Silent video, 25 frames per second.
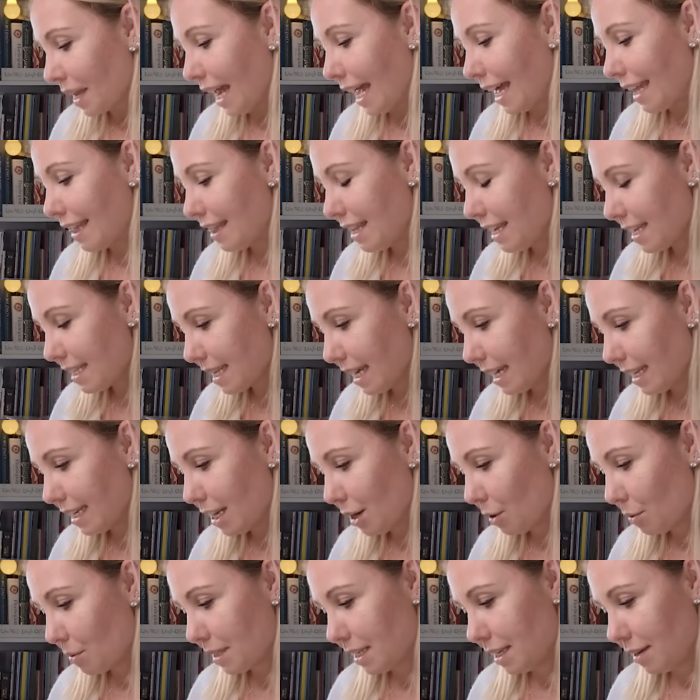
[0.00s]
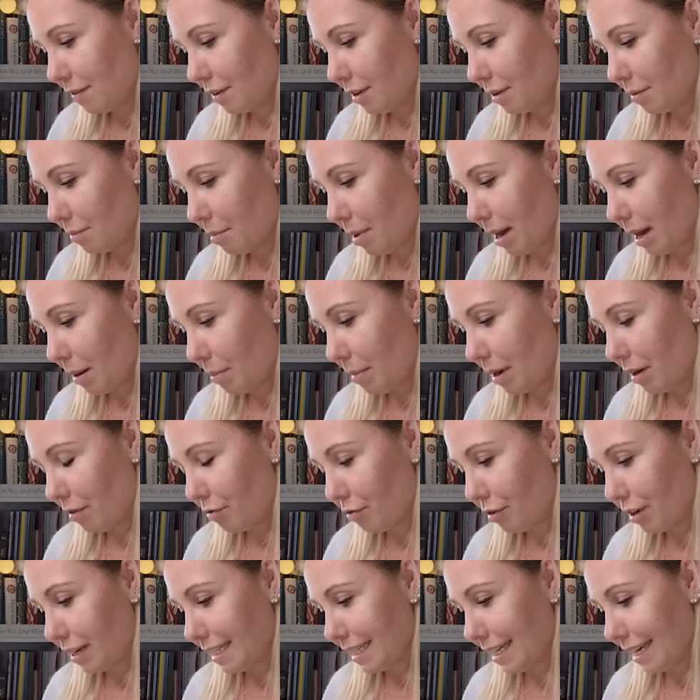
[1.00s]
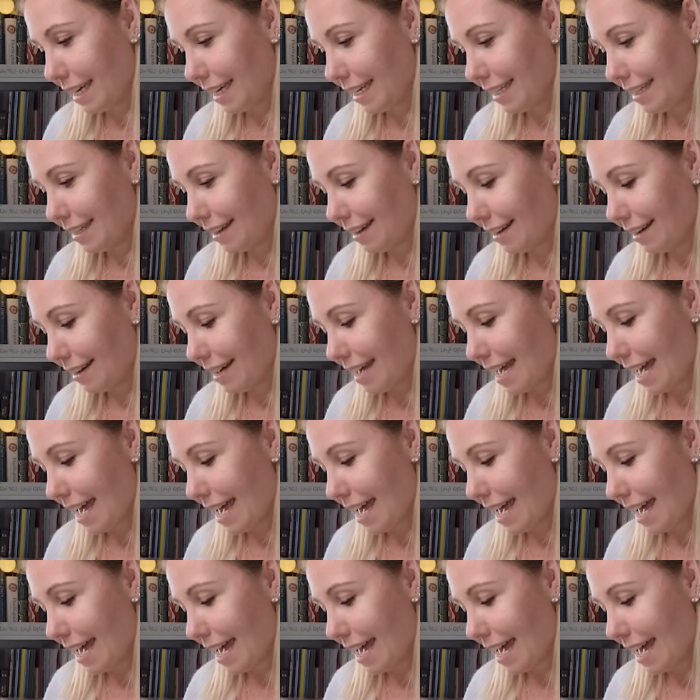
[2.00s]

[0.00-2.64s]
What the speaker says: And this idea was given by my friend Aida,